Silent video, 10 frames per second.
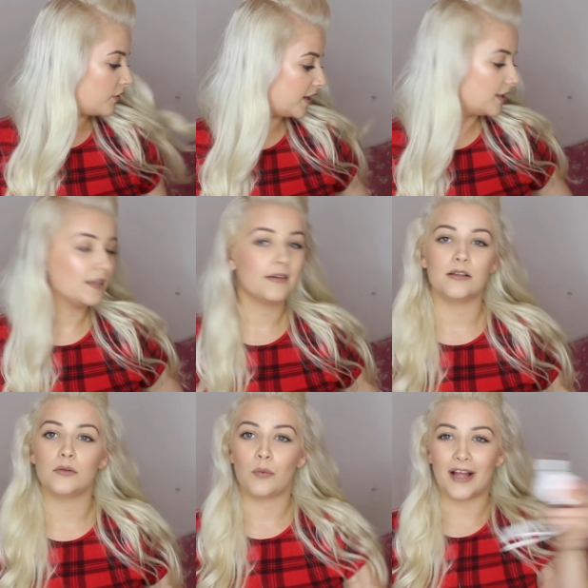the
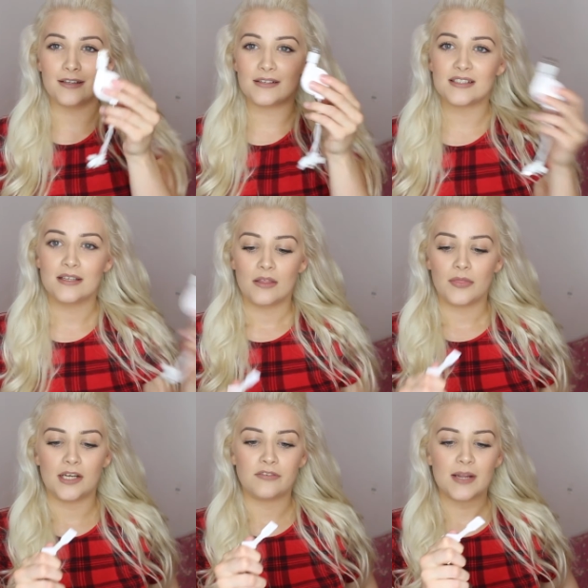little wires,
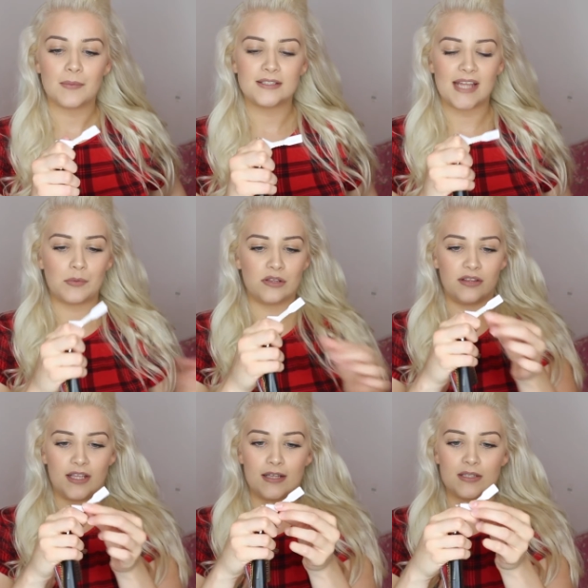then I'd recommend getting one of
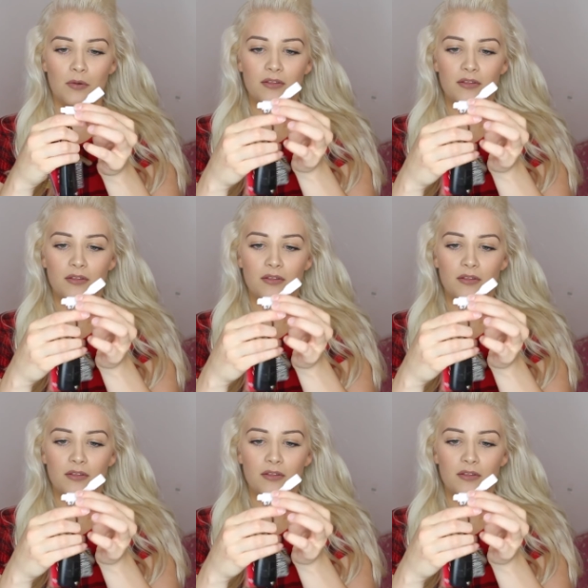these.